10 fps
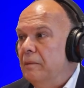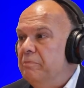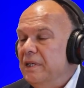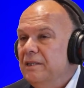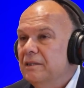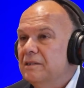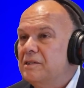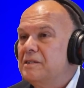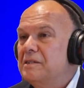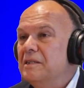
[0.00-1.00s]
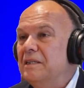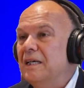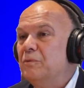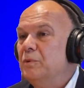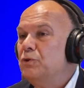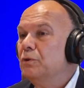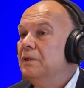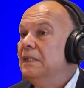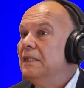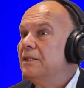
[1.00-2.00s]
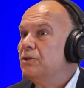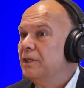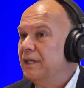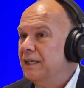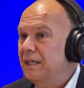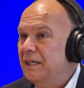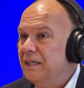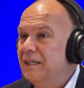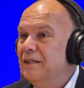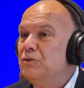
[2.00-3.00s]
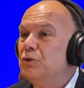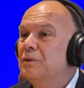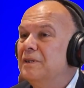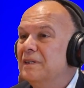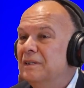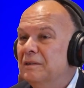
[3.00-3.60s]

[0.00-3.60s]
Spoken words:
opinions that we should nurture AI and should